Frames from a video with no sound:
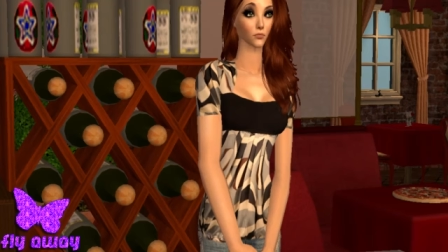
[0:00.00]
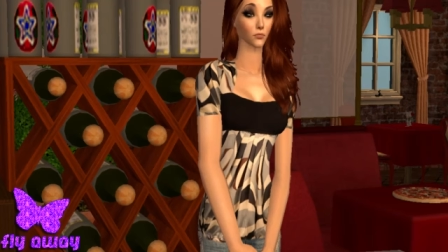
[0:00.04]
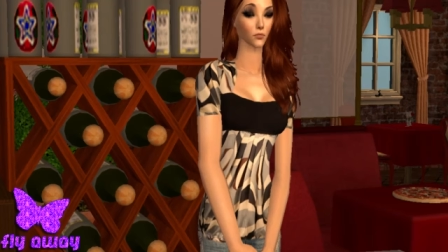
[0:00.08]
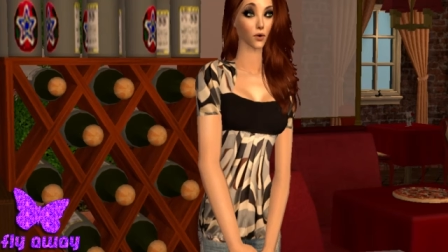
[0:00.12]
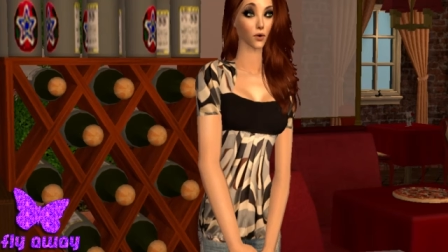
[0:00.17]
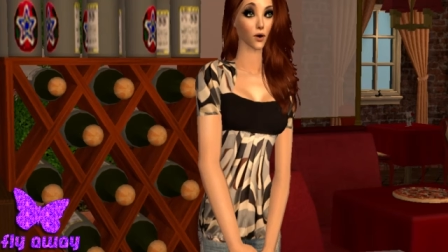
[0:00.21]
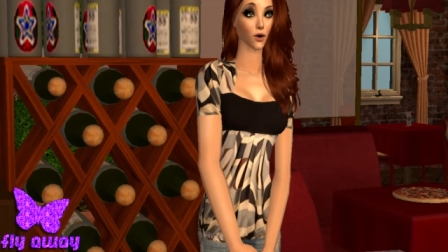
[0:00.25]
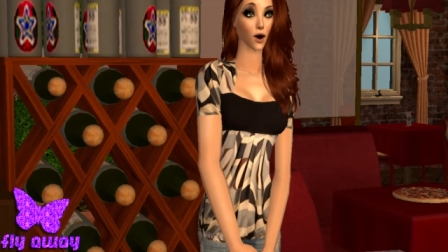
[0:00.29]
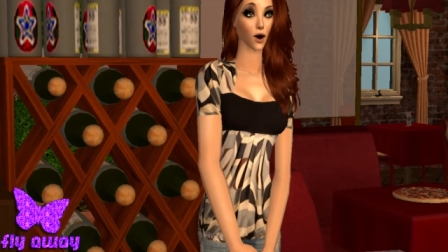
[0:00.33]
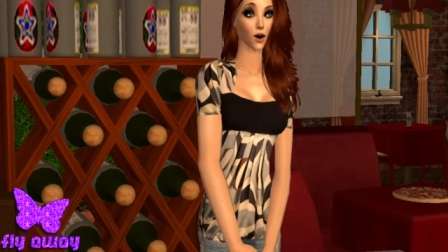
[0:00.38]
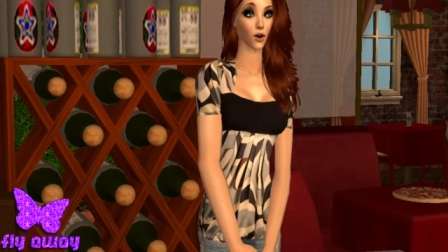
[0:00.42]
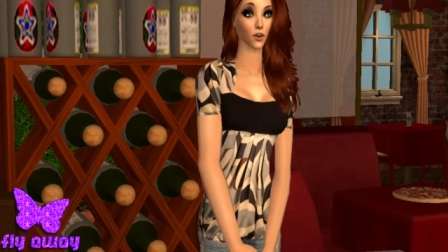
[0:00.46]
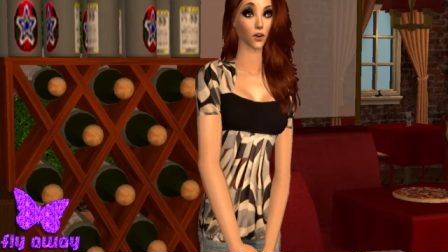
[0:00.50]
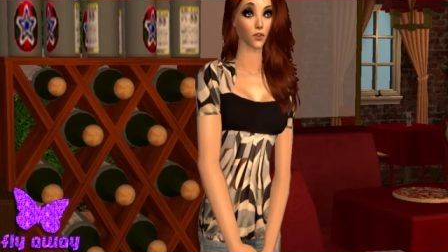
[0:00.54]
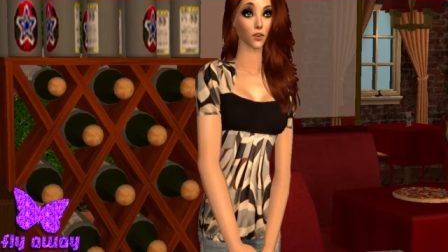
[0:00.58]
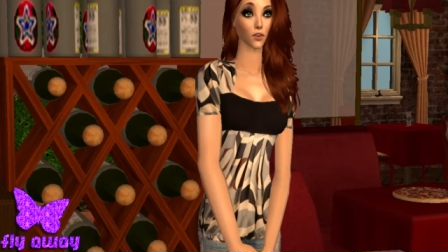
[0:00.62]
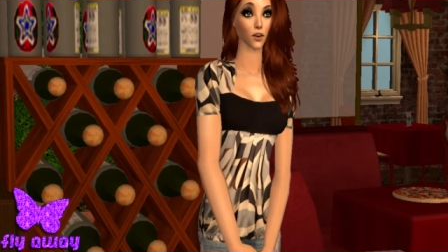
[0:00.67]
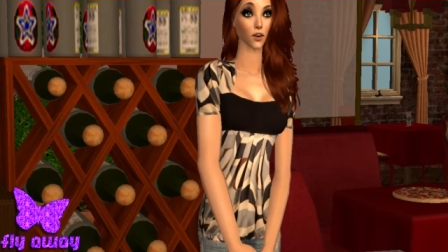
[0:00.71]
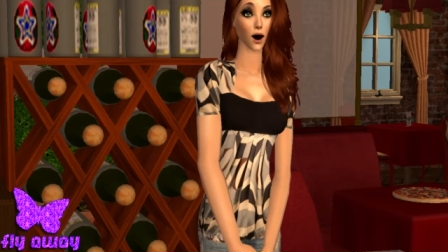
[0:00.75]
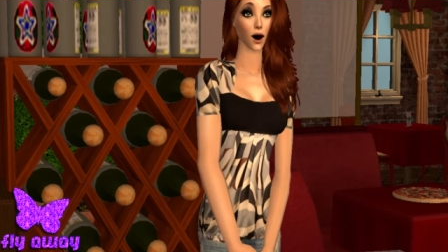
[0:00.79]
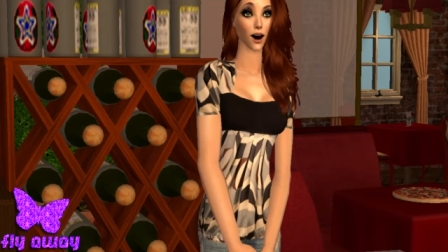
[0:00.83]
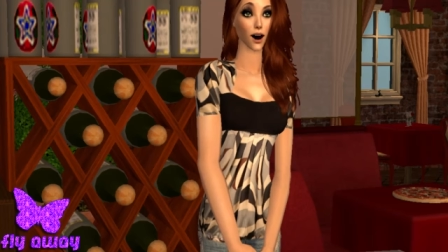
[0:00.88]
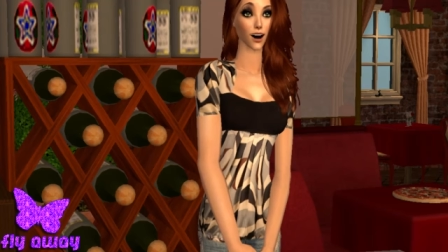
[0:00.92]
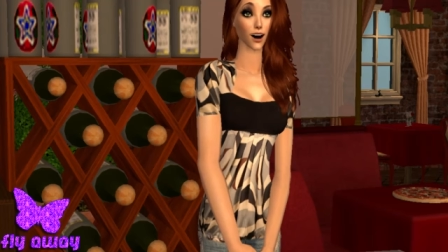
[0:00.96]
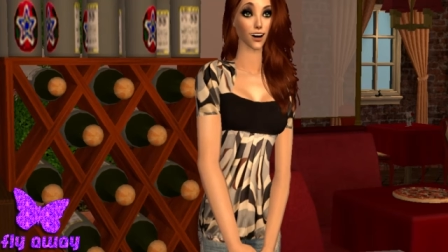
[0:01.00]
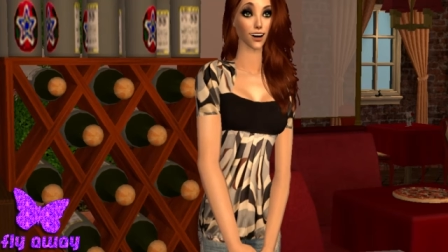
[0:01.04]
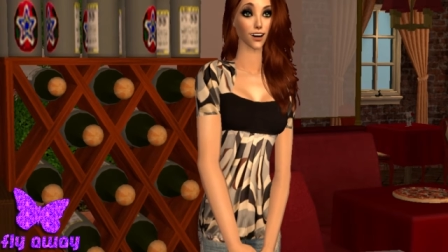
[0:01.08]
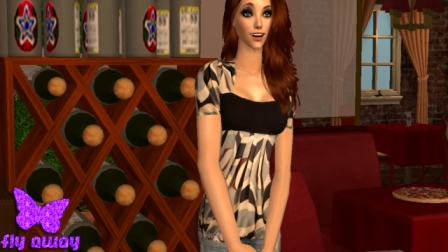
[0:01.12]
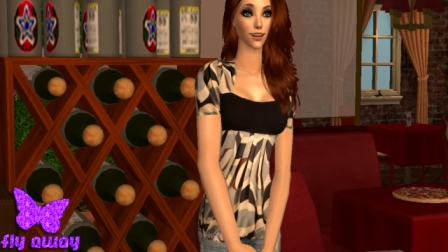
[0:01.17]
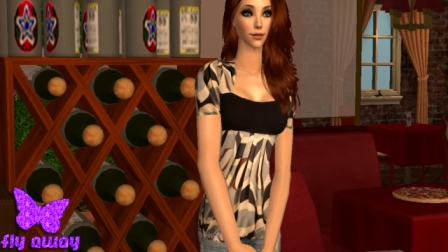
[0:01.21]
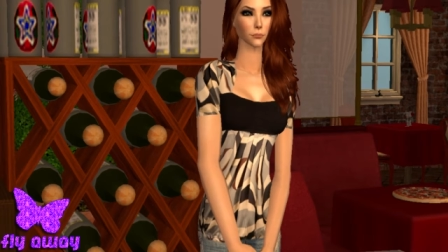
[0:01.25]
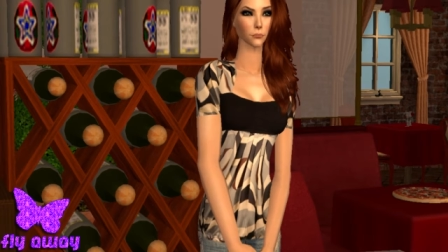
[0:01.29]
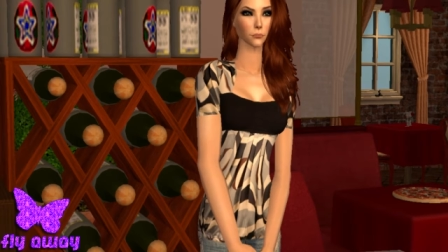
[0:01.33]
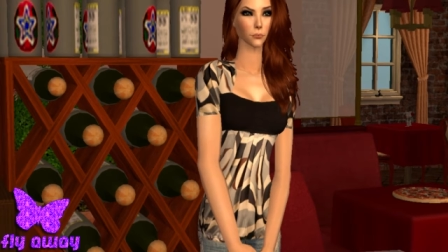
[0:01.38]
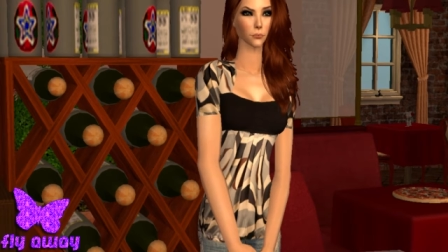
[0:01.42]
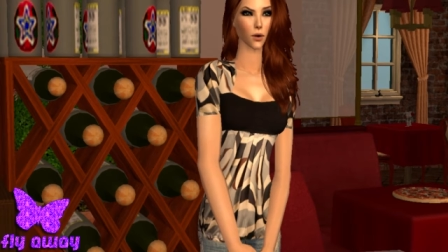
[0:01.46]
Ah, yes,
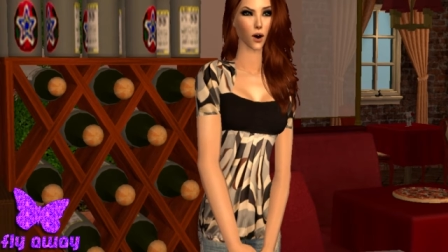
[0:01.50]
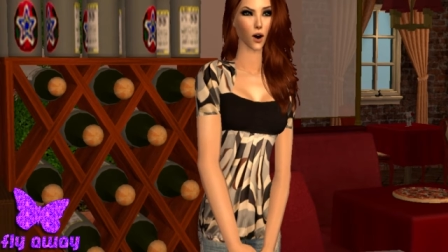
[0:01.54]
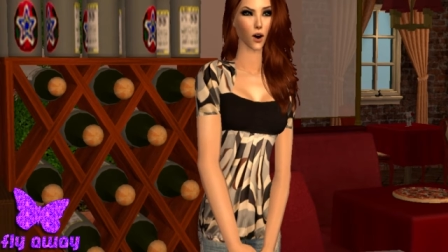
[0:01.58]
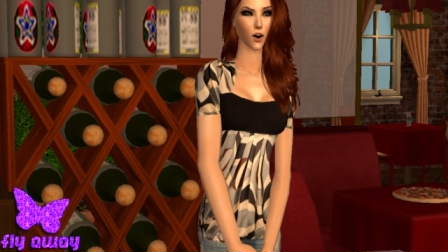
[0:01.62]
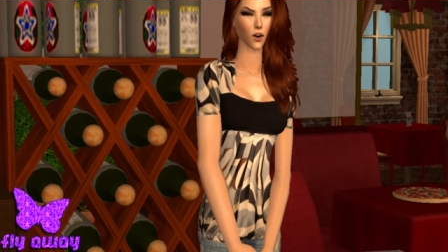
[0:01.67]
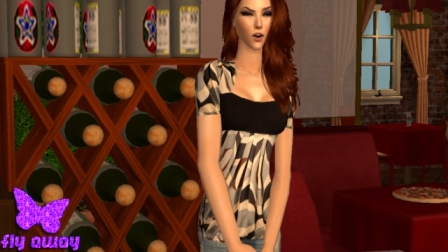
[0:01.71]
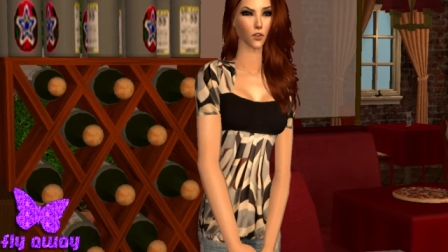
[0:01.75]
Entrava.